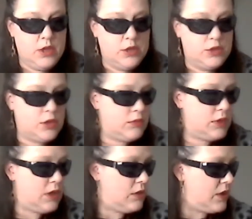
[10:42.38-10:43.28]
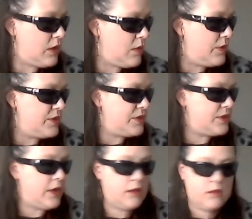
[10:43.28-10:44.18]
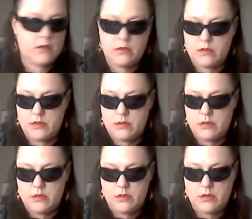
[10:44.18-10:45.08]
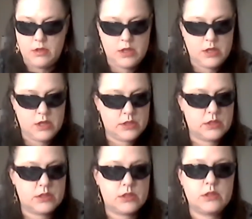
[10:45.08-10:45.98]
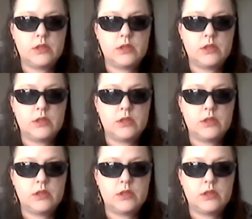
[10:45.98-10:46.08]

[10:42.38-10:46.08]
So the other thing I wanted to say is